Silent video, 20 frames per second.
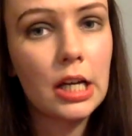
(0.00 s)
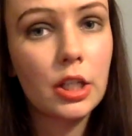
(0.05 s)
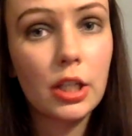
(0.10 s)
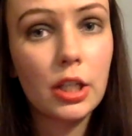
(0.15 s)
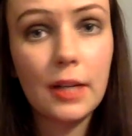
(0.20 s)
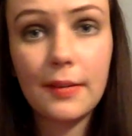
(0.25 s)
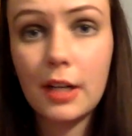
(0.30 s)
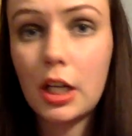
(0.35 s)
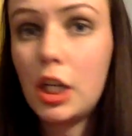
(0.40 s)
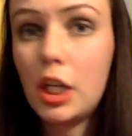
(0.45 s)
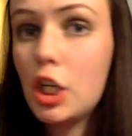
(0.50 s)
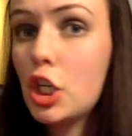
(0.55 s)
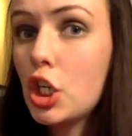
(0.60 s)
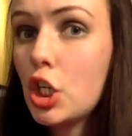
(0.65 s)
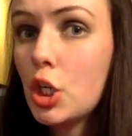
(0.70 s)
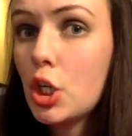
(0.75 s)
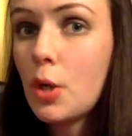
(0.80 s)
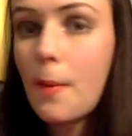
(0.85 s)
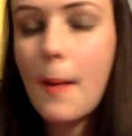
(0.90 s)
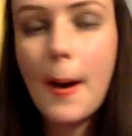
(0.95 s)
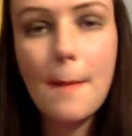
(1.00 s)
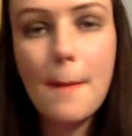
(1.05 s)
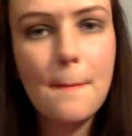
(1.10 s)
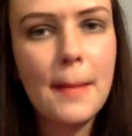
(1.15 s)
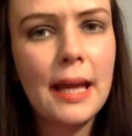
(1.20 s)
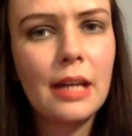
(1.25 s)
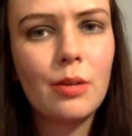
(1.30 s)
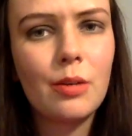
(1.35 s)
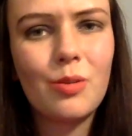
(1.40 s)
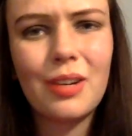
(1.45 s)
I don't have a clue about
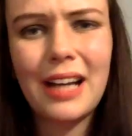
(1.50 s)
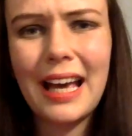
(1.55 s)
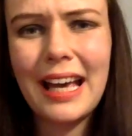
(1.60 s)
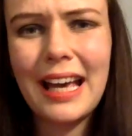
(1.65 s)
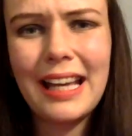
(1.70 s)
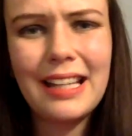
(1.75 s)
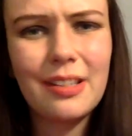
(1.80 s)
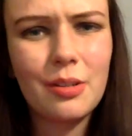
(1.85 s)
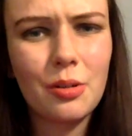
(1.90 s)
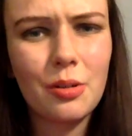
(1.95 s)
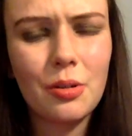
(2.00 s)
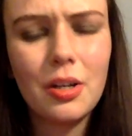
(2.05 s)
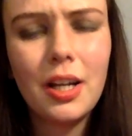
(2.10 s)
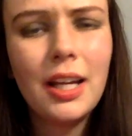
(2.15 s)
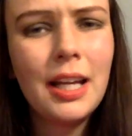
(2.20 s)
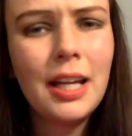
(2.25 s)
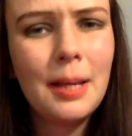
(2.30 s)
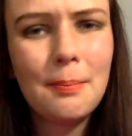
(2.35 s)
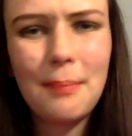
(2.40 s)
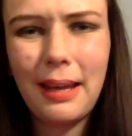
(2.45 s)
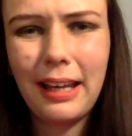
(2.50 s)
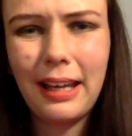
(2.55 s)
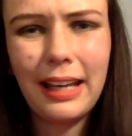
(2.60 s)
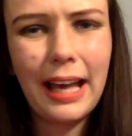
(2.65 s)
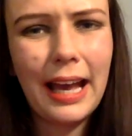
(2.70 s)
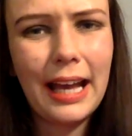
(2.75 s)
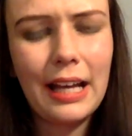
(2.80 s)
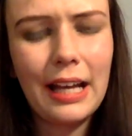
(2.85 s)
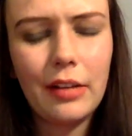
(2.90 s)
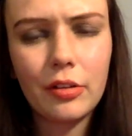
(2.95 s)
men or gays or men
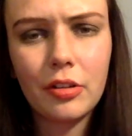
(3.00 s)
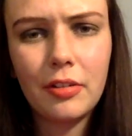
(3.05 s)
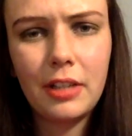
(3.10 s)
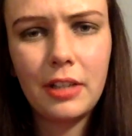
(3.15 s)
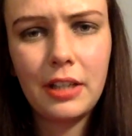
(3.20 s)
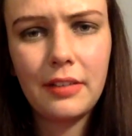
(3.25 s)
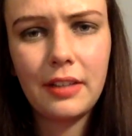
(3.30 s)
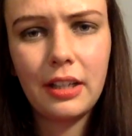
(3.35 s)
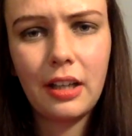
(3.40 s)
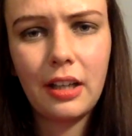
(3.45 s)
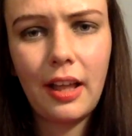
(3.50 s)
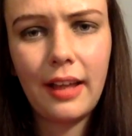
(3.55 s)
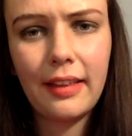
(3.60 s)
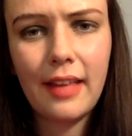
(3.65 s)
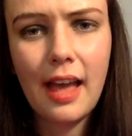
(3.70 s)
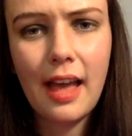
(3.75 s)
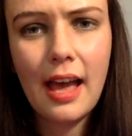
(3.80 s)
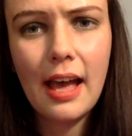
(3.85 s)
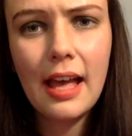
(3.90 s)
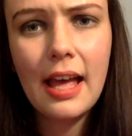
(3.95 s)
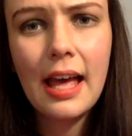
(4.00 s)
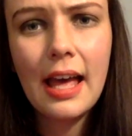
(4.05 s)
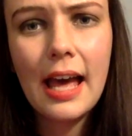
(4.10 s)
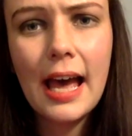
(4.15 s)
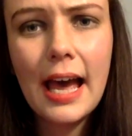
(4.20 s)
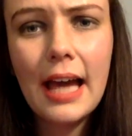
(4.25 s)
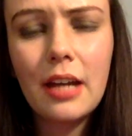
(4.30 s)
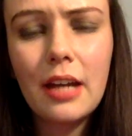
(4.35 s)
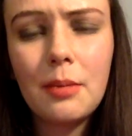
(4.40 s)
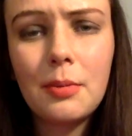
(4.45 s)
gays or anything like that.
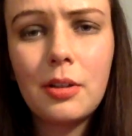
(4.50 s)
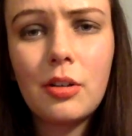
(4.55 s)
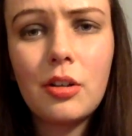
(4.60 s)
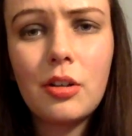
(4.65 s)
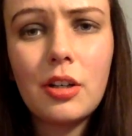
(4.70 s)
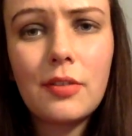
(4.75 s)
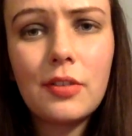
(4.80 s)
And oh my god, I